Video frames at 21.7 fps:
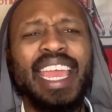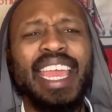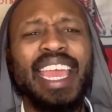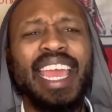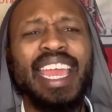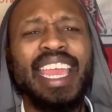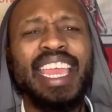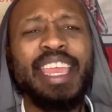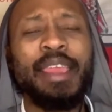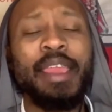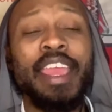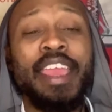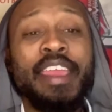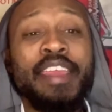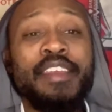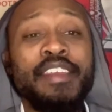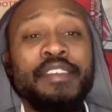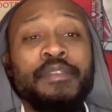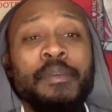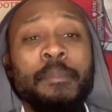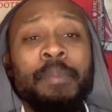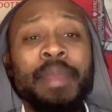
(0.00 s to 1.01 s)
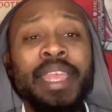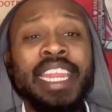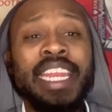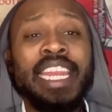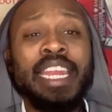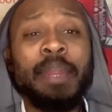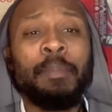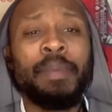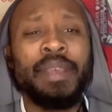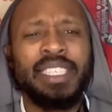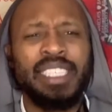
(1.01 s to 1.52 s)
even being
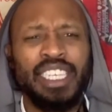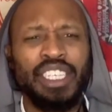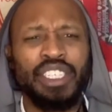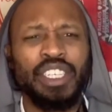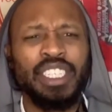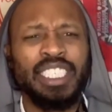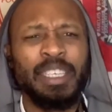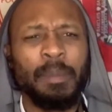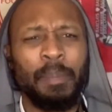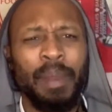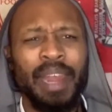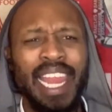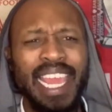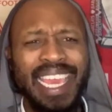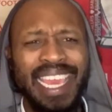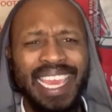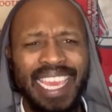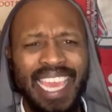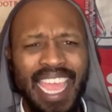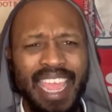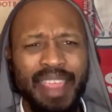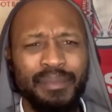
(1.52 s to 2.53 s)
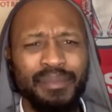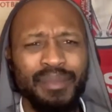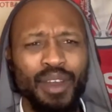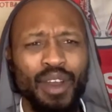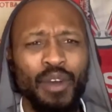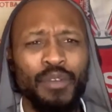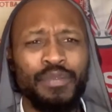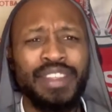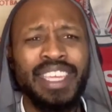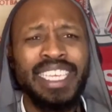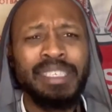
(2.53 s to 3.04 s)
in a position to play a game
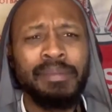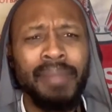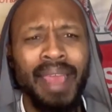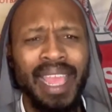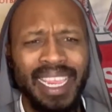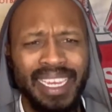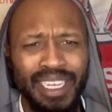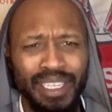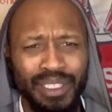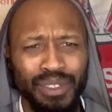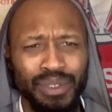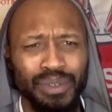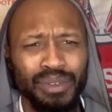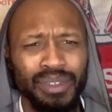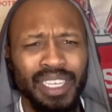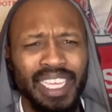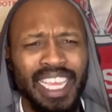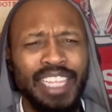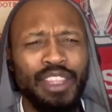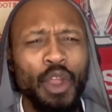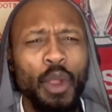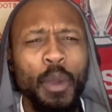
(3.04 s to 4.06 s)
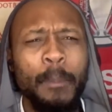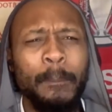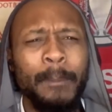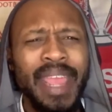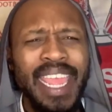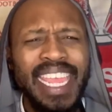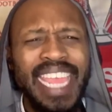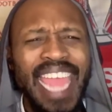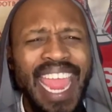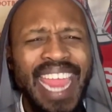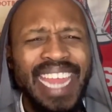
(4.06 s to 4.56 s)
of this magnitude? It don't
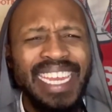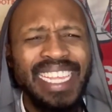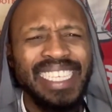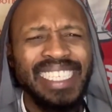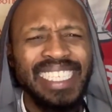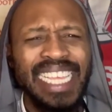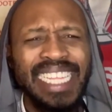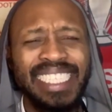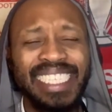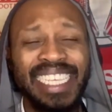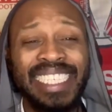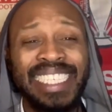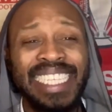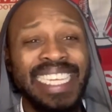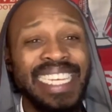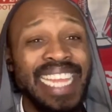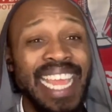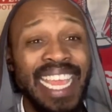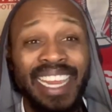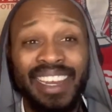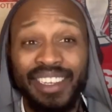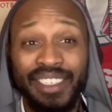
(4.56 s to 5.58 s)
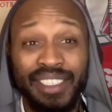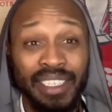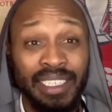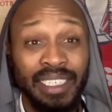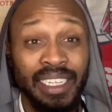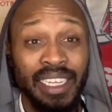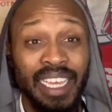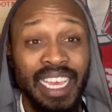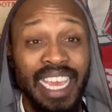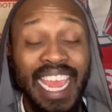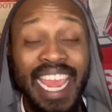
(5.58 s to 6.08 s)
make any sense. It's negligent.
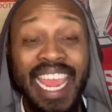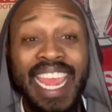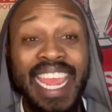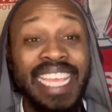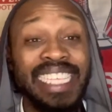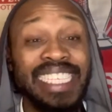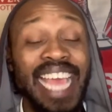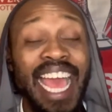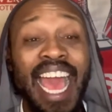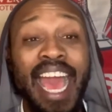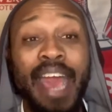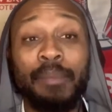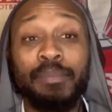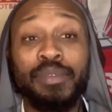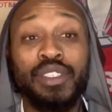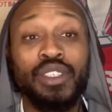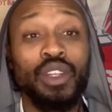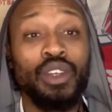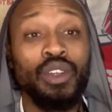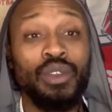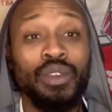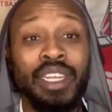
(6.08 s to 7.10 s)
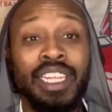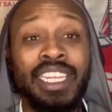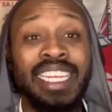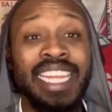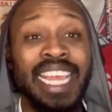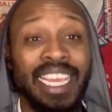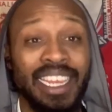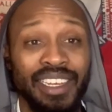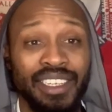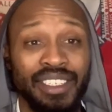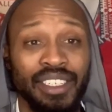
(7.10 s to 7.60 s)
It is absolutely
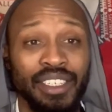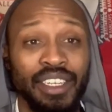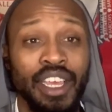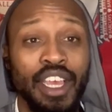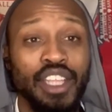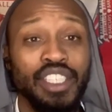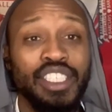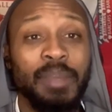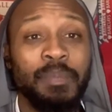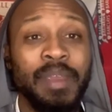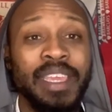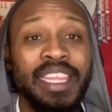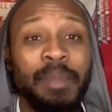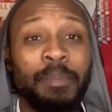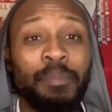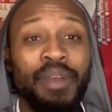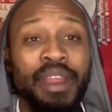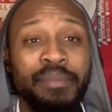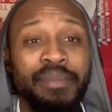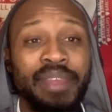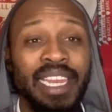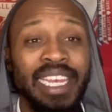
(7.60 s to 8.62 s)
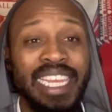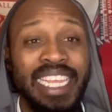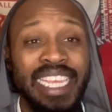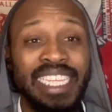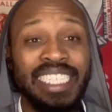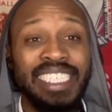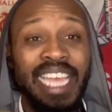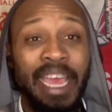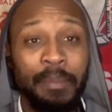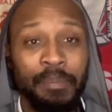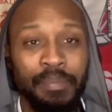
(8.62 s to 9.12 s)
negligent to be the Premier League
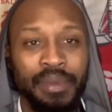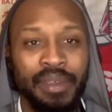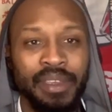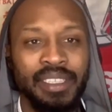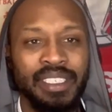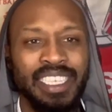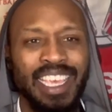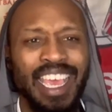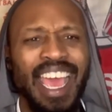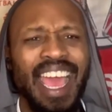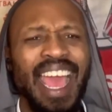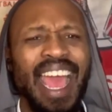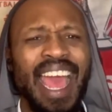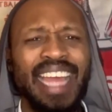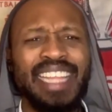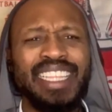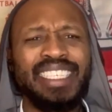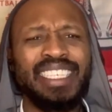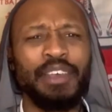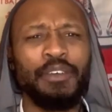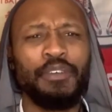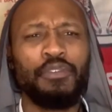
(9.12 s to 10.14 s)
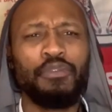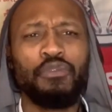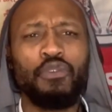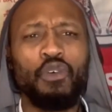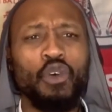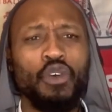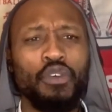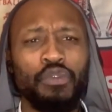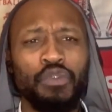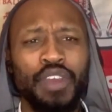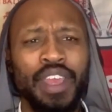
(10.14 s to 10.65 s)
champions and to
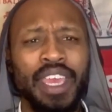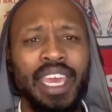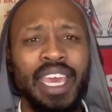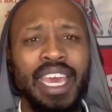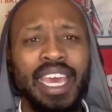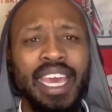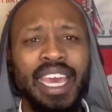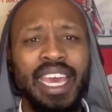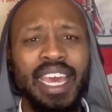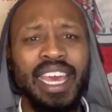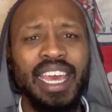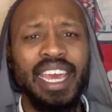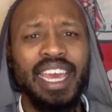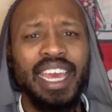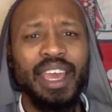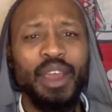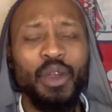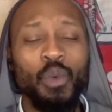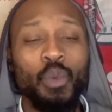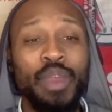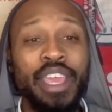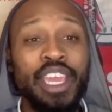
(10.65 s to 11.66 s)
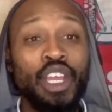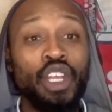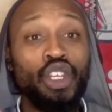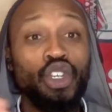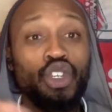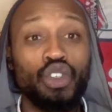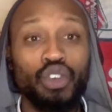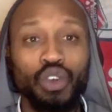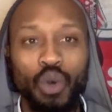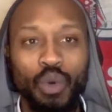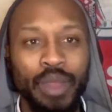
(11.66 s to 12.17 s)
forfeit. We
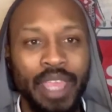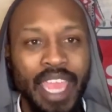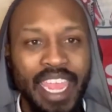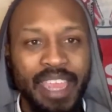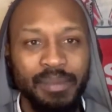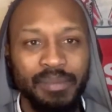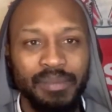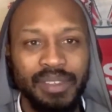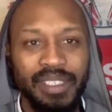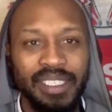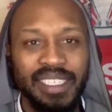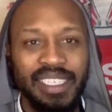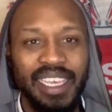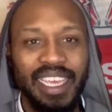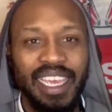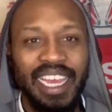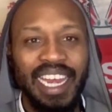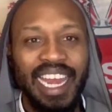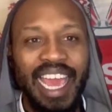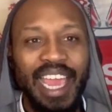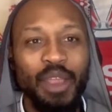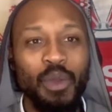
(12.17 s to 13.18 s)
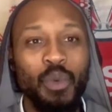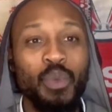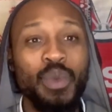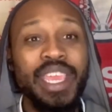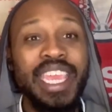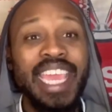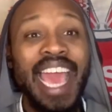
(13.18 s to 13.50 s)
control games. Like we